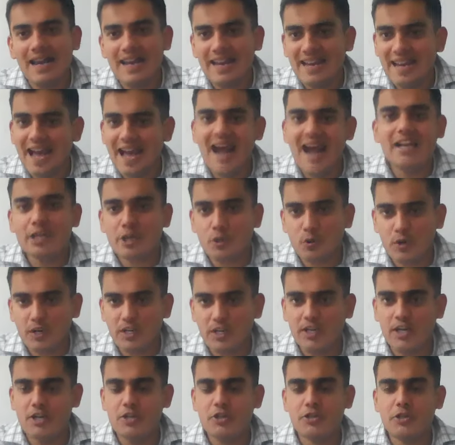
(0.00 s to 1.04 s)

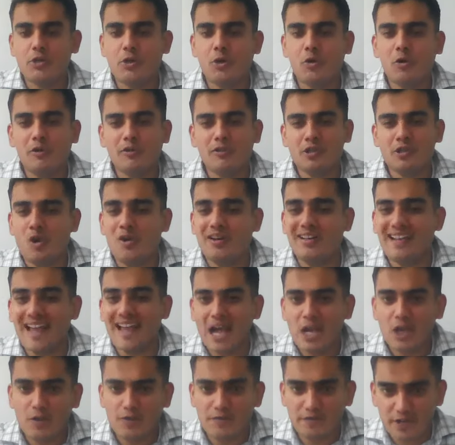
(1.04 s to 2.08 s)
inadequate controls or
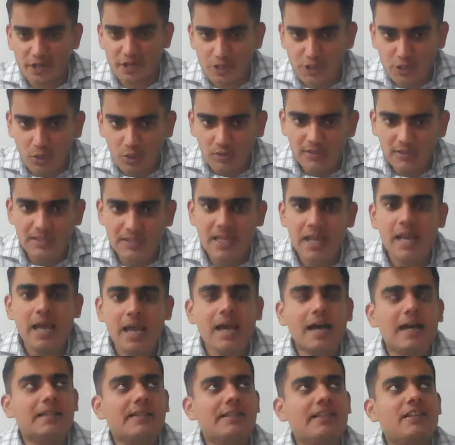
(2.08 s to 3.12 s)
lack of controls.
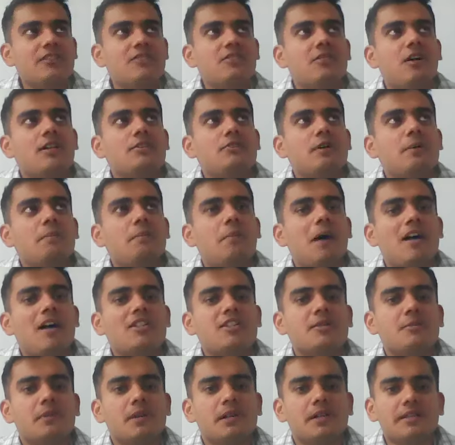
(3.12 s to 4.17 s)
There's also a
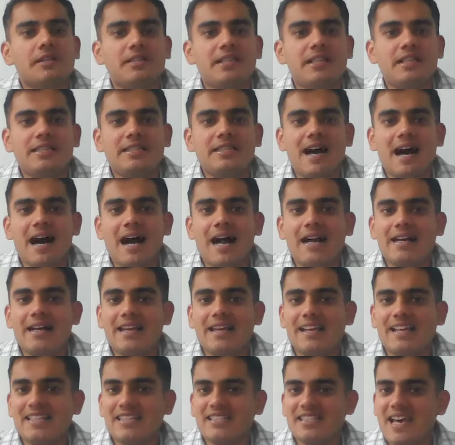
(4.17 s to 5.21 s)
possibility that
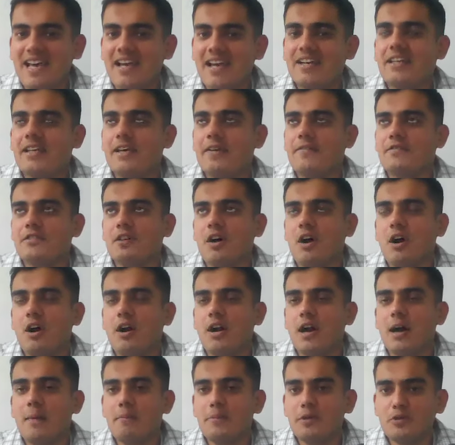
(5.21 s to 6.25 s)
executives
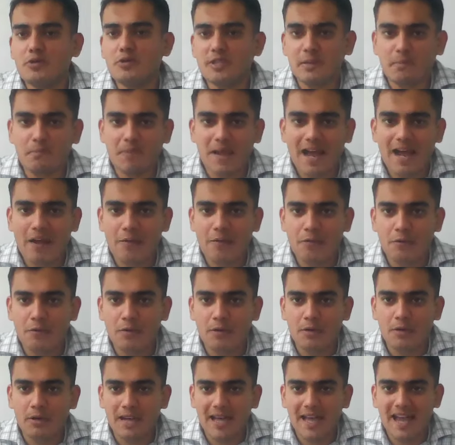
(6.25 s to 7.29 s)
are abusing
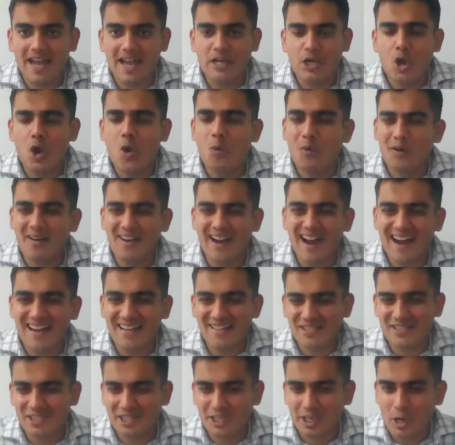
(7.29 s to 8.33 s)
power and
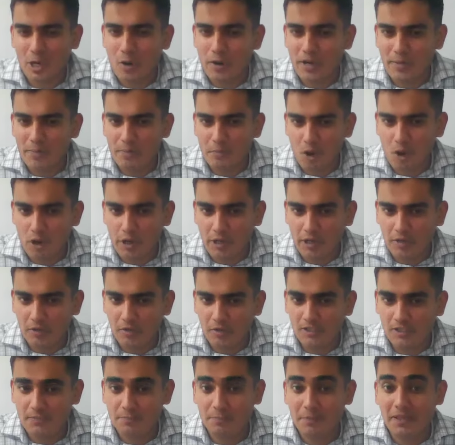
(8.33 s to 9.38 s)
overriding security
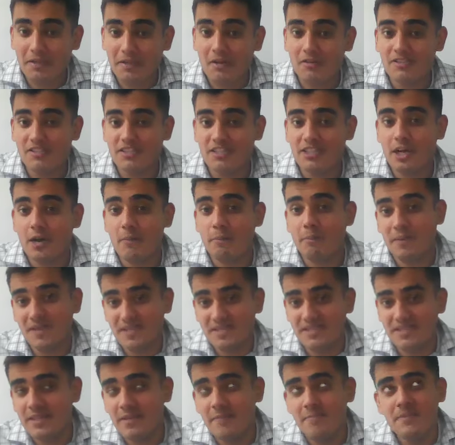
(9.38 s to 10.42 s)
protocols because they're
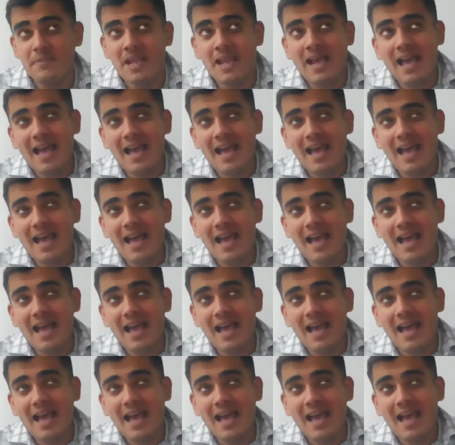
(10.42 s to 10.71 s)
busy